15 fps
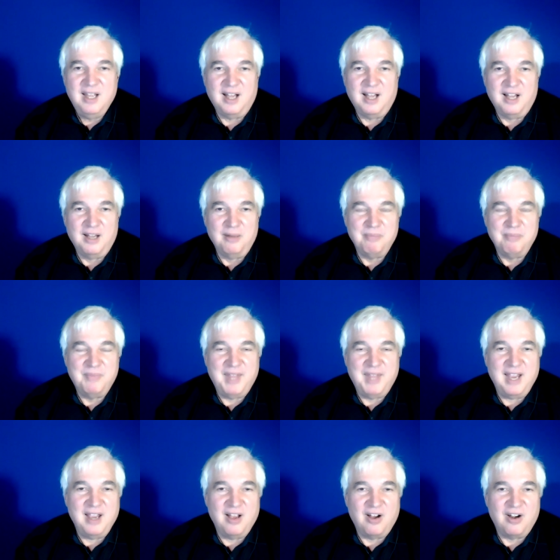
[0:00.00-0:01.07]
Um,
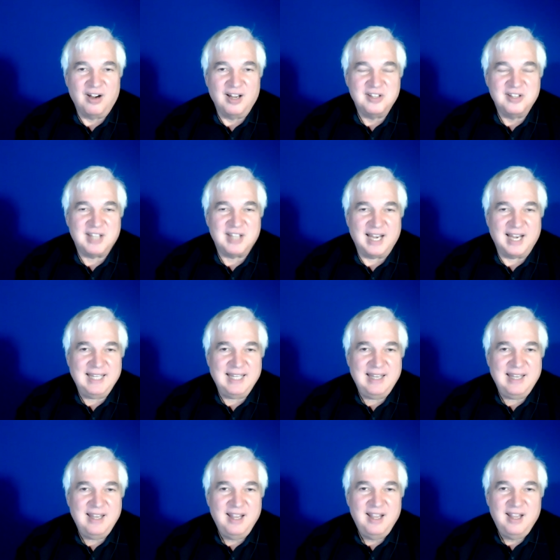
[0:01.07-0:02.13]
they are
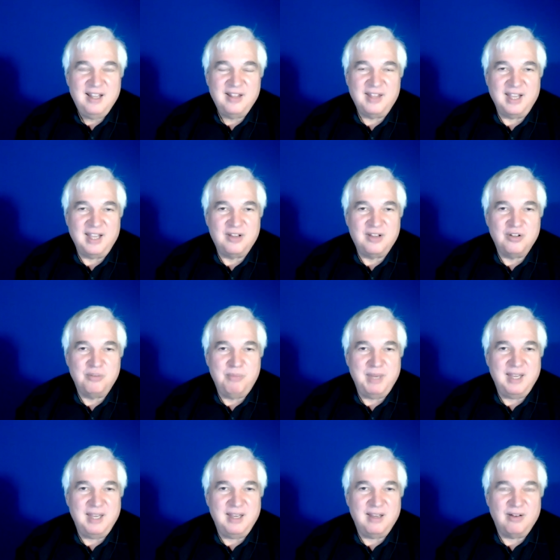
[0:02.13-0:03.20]
unsightly. They could
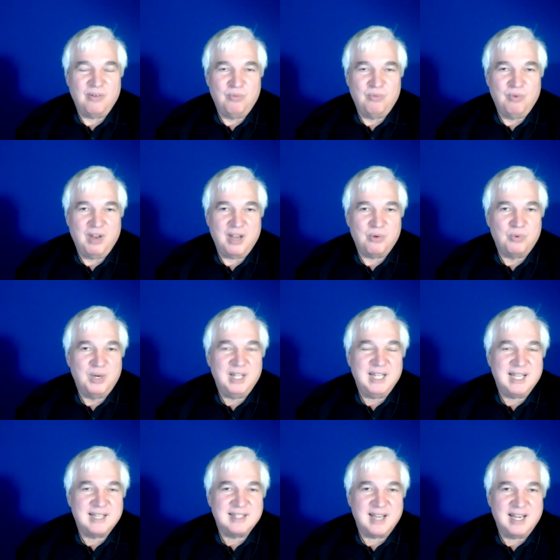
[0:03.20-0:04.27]
be really
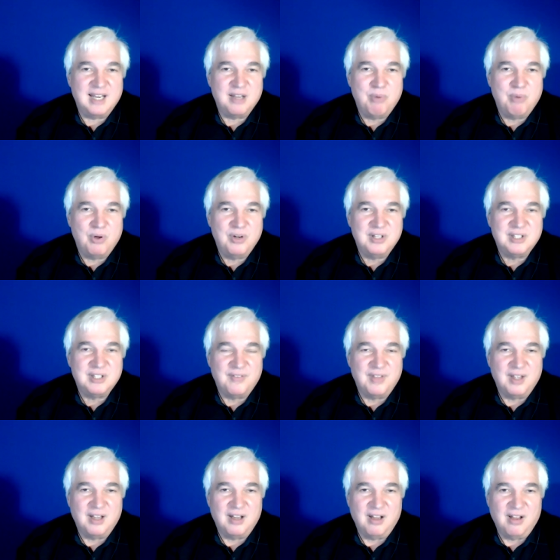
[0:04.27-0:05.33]
exciting components of
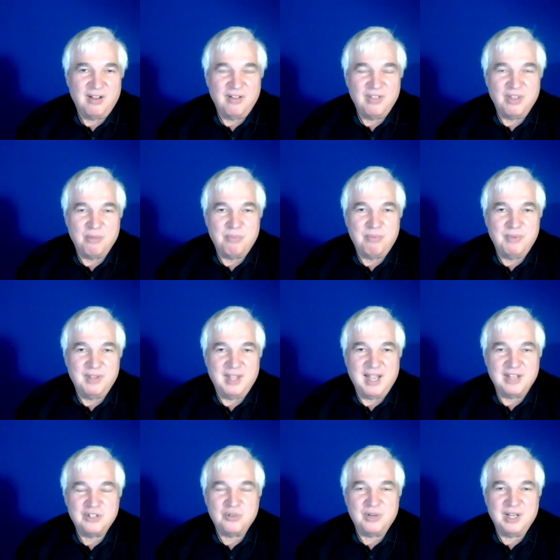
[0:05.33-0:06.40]
the, the, the
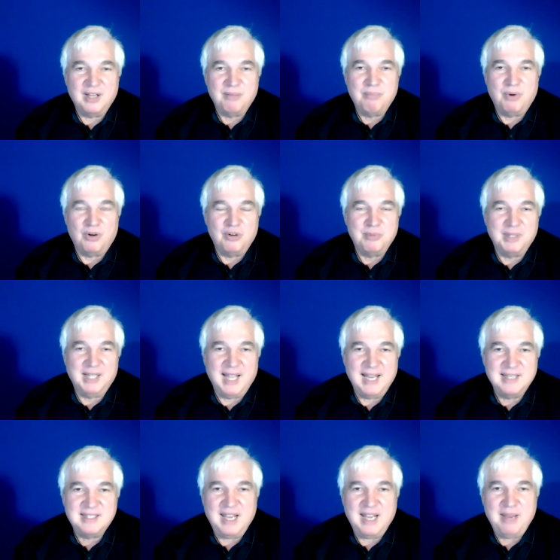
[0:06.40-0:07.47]
Astoria urban
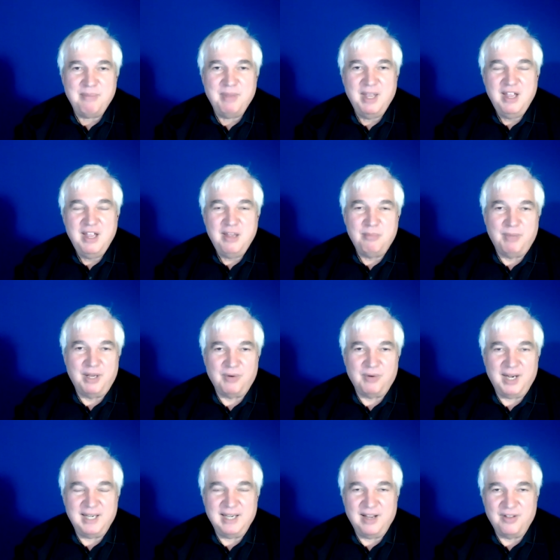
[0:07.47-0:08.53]
landscape, but
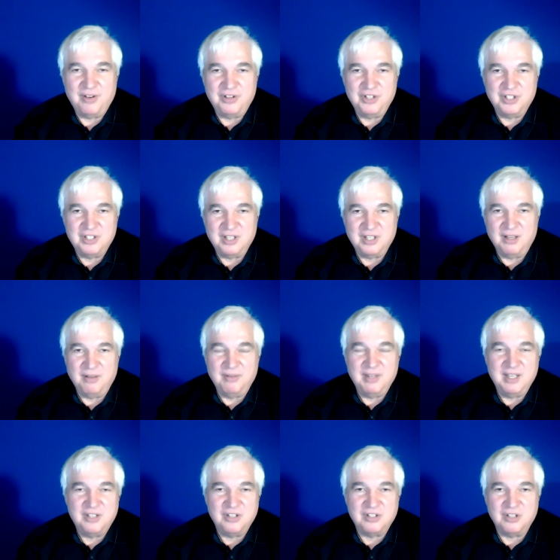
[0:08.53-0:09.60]
right now they're just a
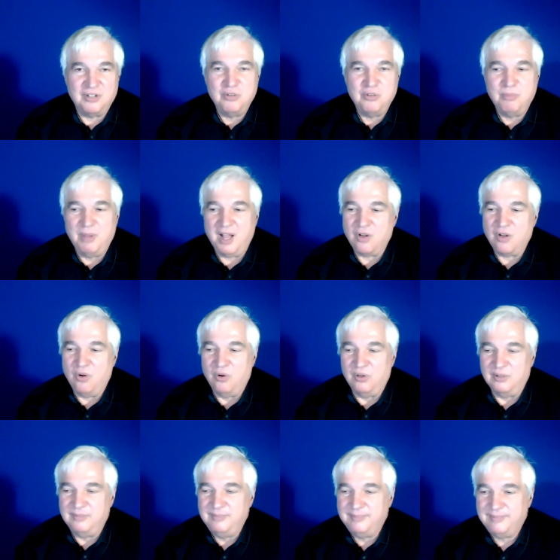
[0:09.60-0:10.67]
it's just a two block
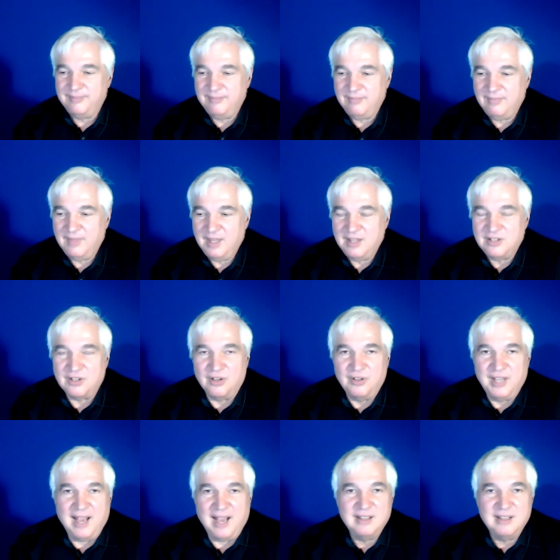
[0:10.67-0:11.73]
hole. It's so insane.
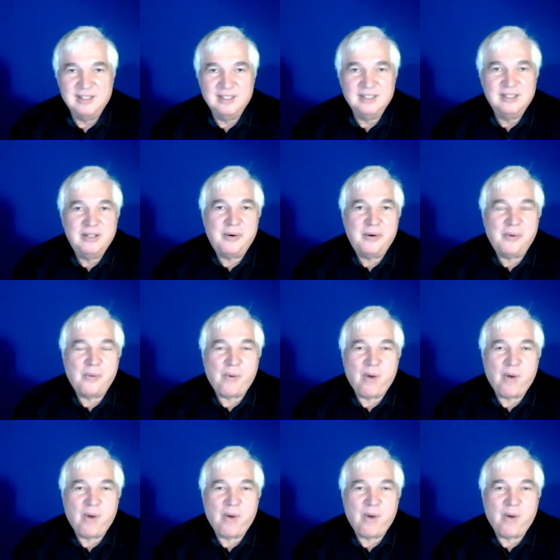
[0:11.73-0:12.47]
yeah, it's.